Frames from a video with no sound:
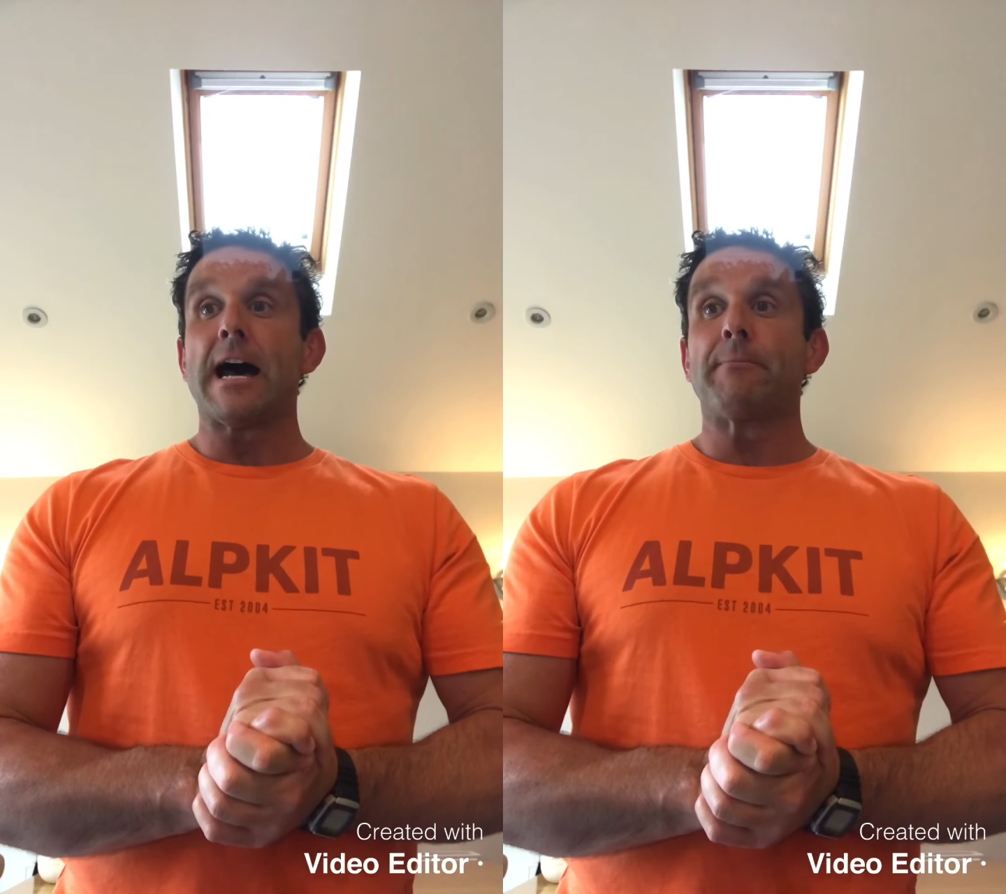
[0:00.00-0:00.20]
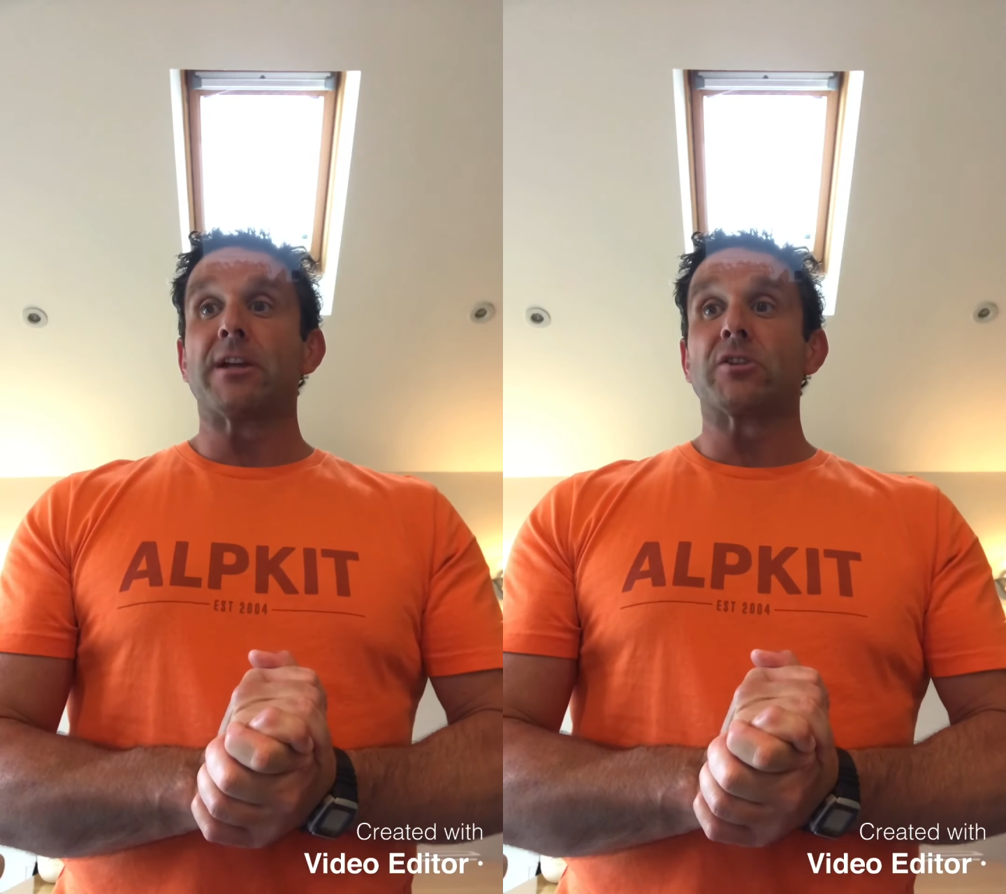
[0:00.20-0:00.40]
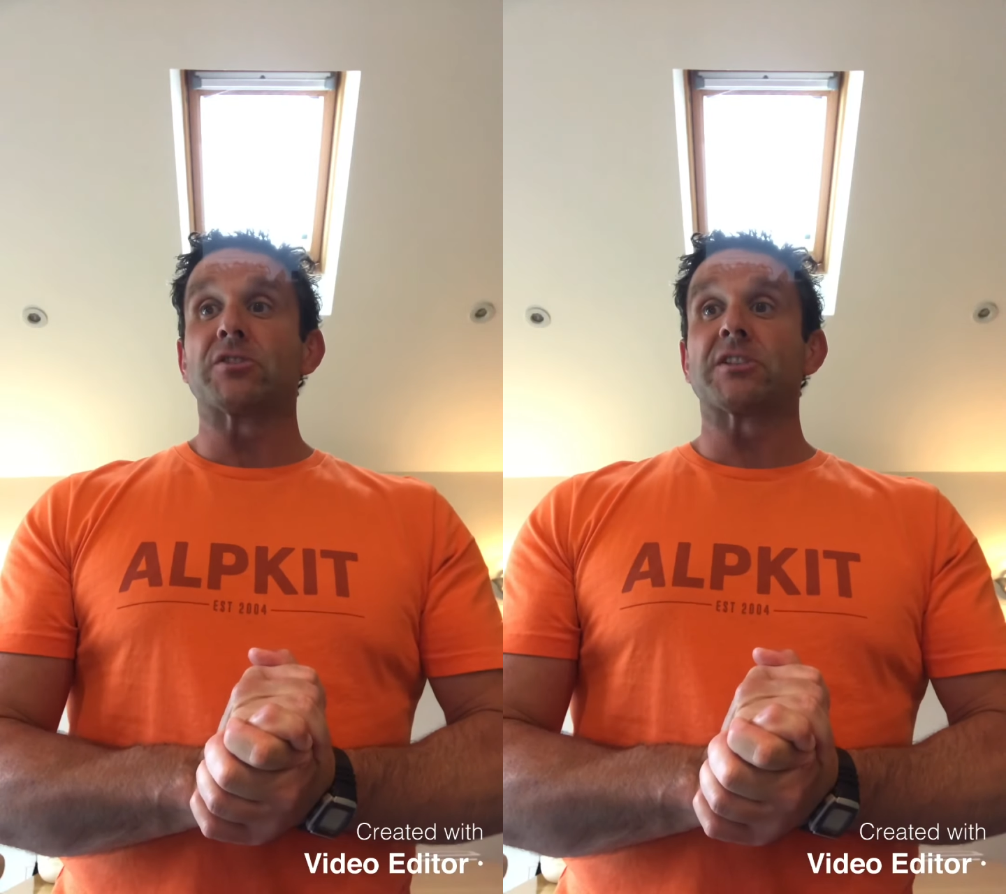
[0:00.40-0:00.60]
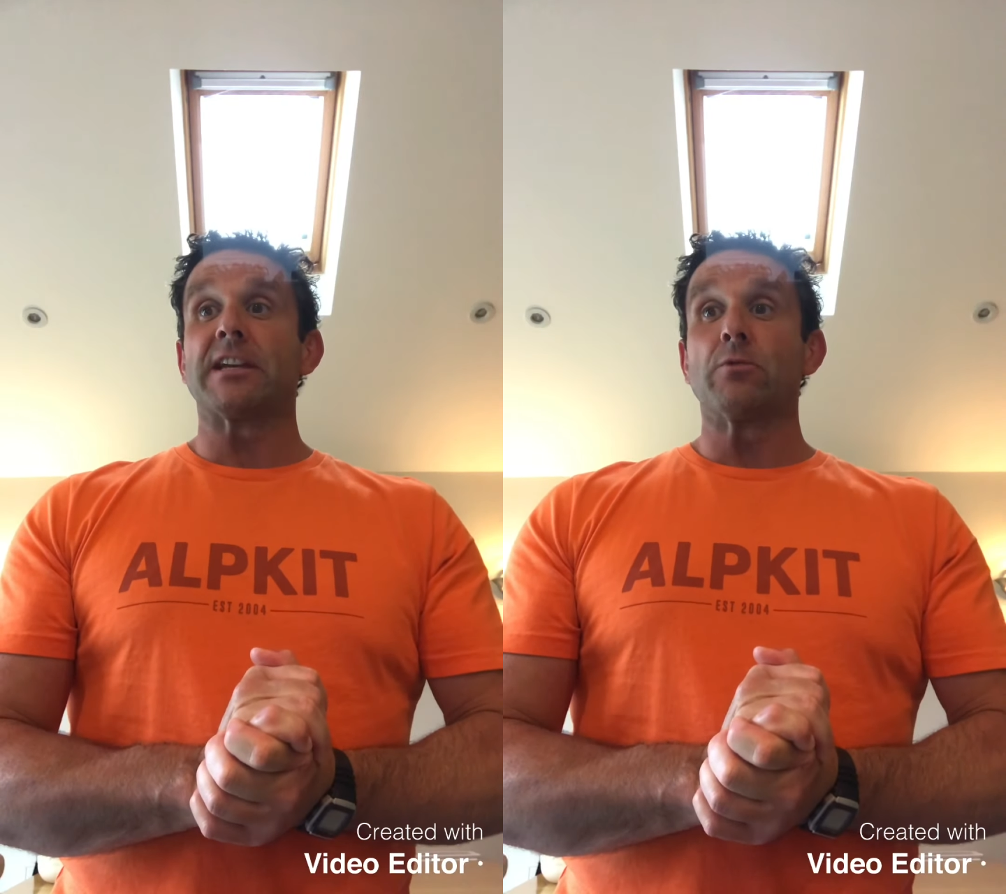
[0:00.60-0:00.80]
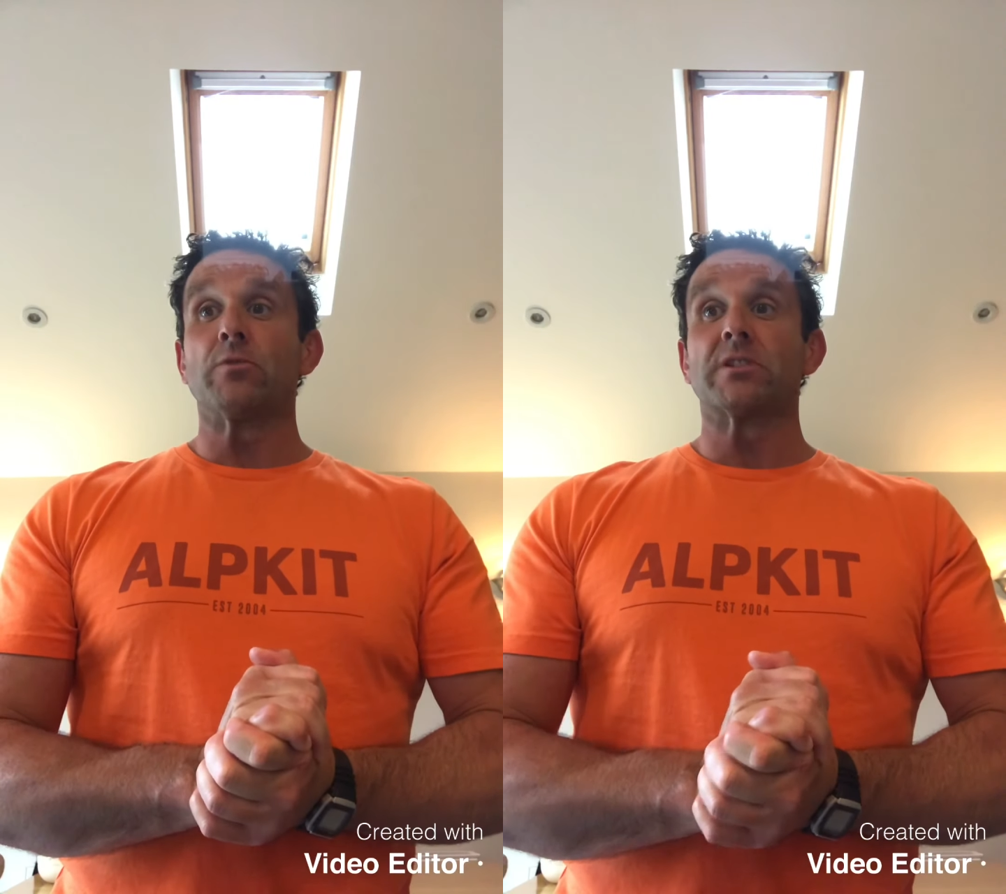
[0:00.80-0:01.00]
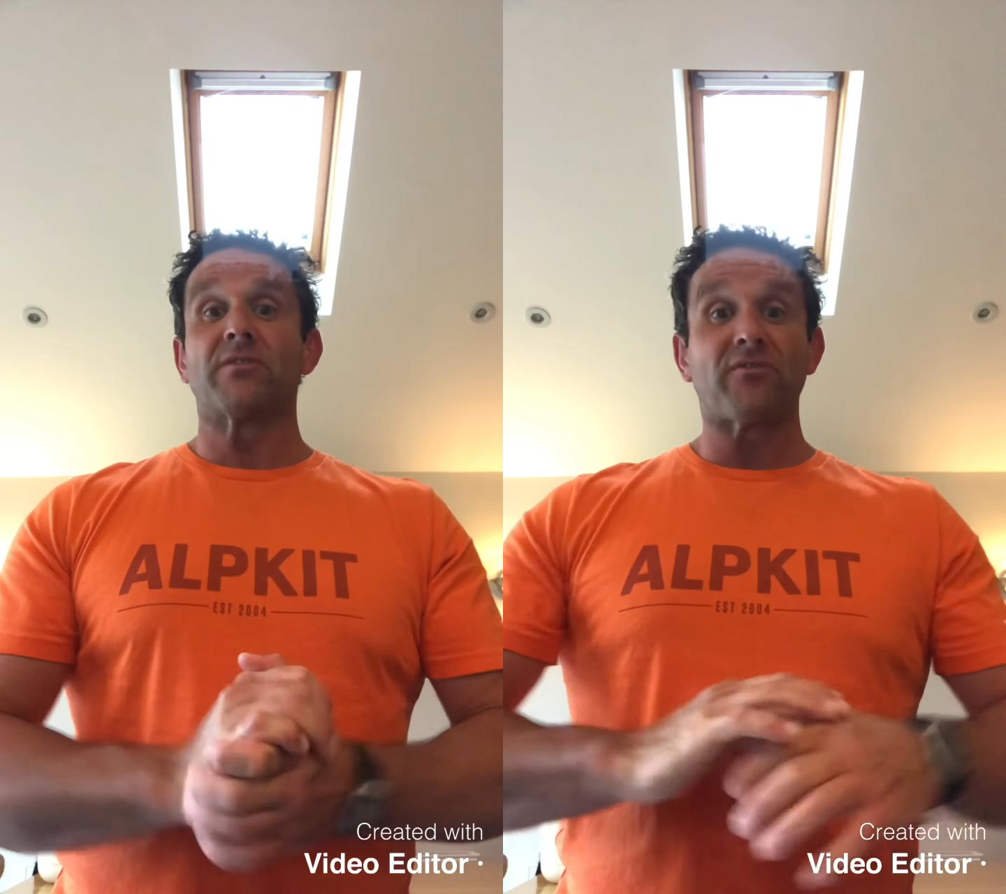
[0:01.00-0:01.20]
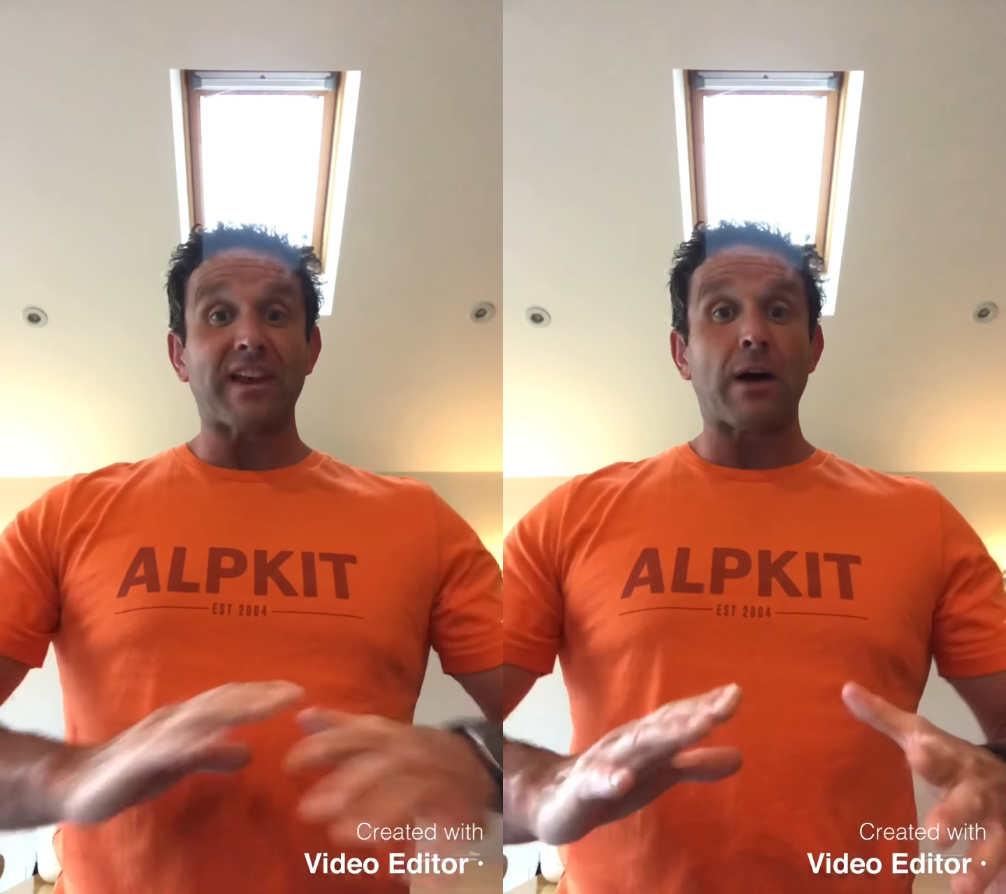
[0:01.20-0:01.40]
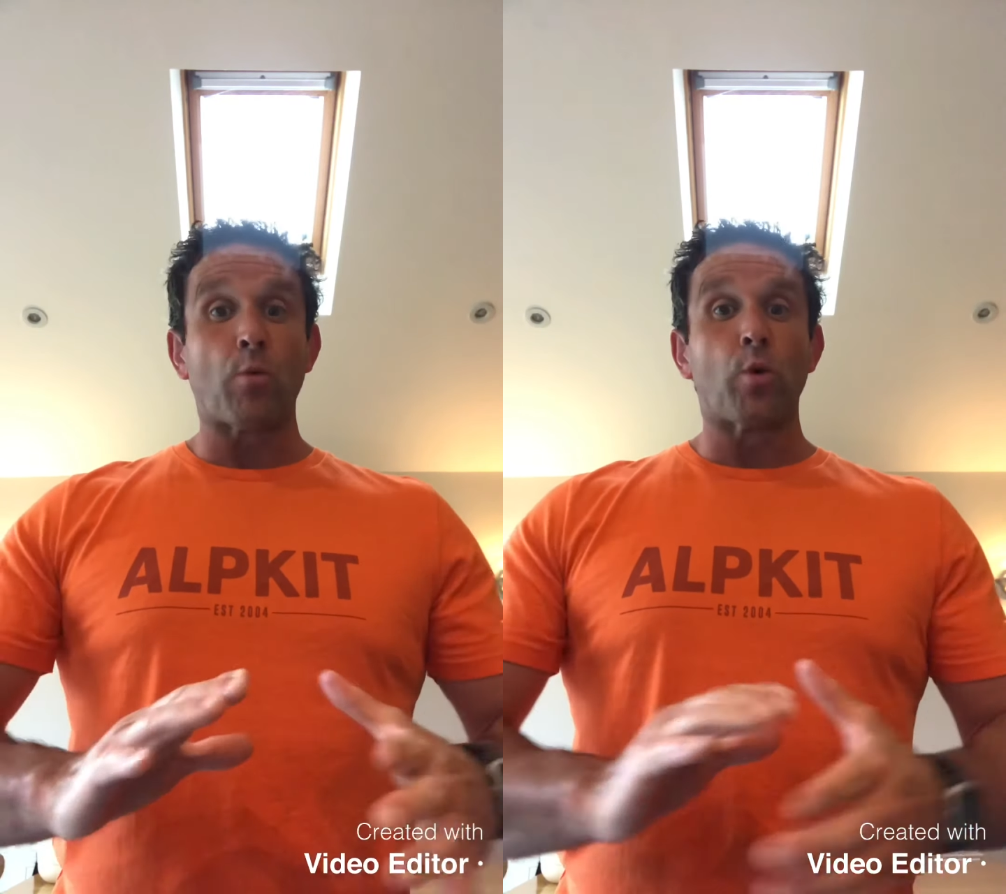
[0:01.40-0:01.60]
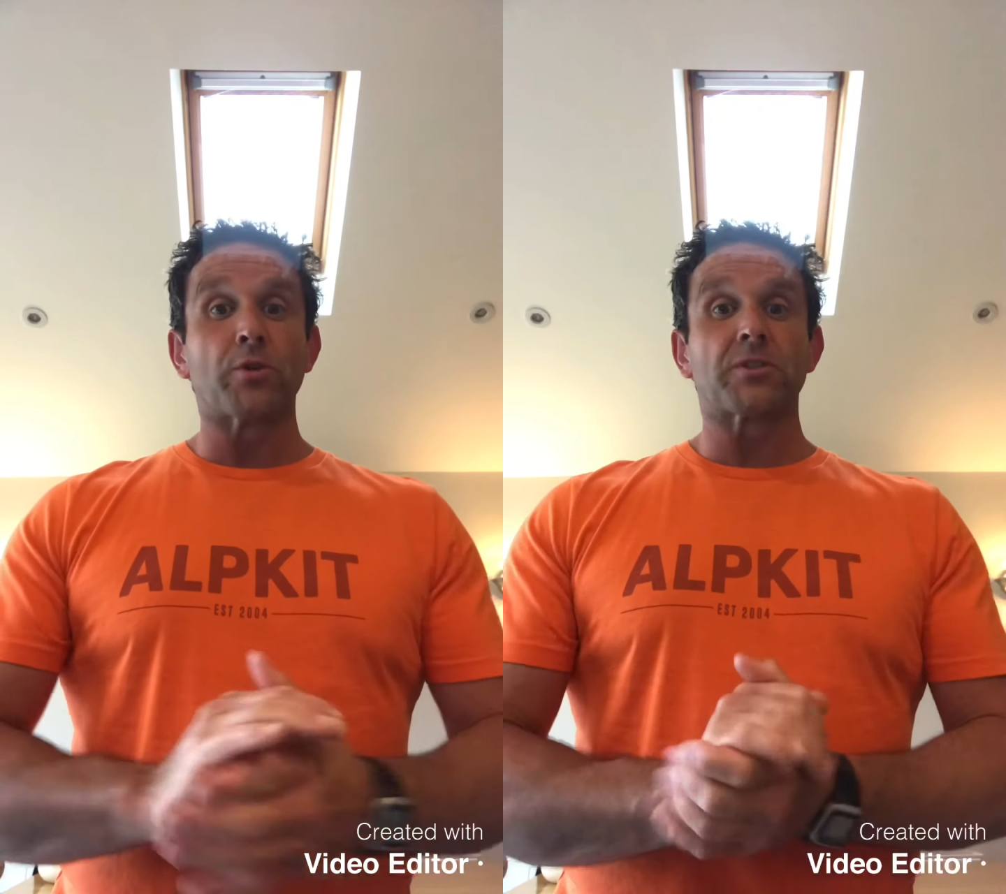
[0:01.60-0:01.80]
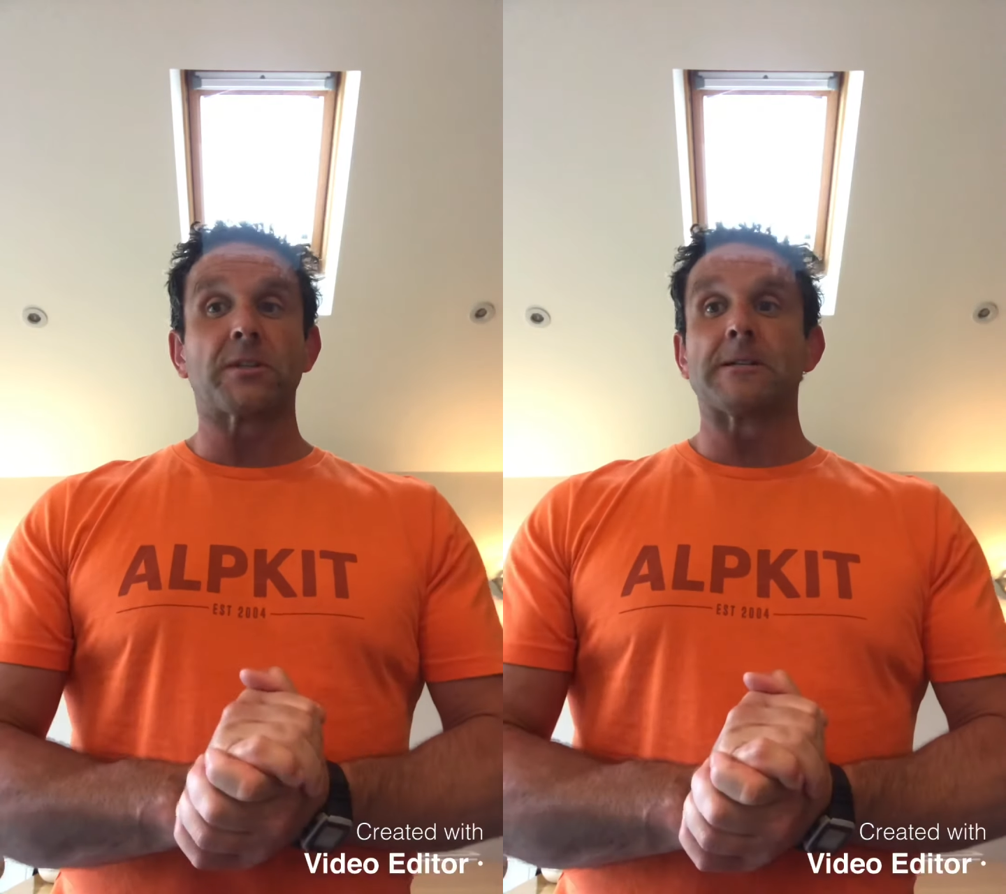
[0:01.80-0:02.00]
because it was flat
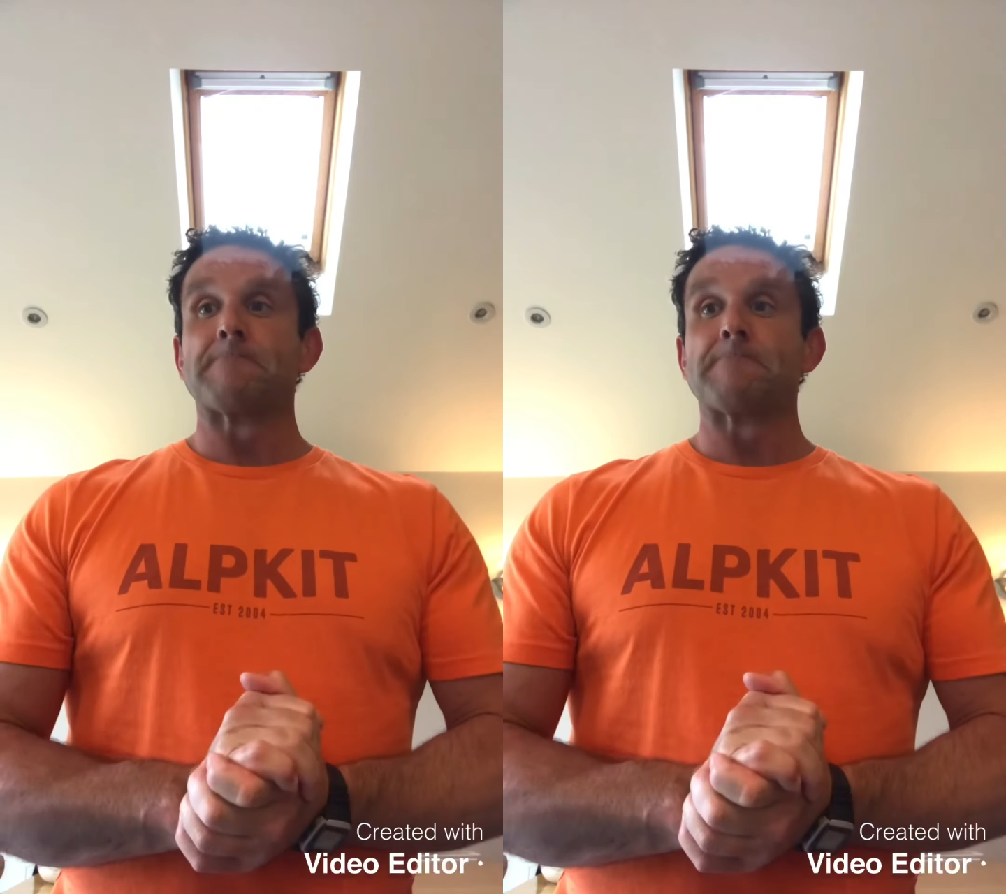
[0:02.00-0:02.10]
water.